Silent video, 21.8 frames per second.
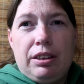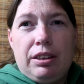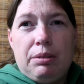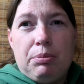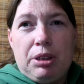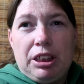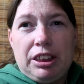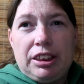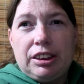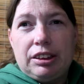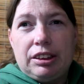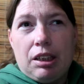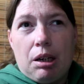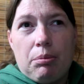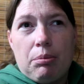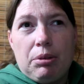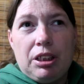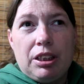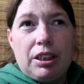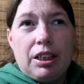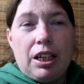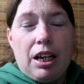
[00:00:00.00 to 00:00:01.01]
in my
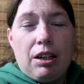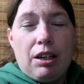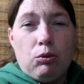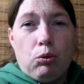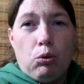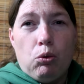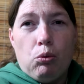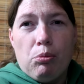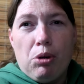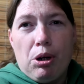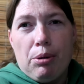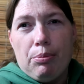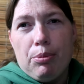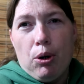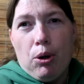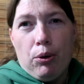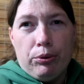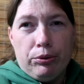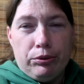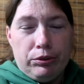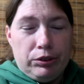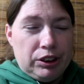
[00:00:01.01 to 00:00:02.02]
stomach and all my
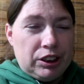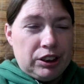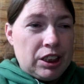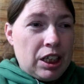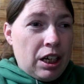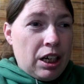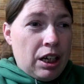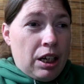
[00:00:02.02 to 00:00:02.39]
bones.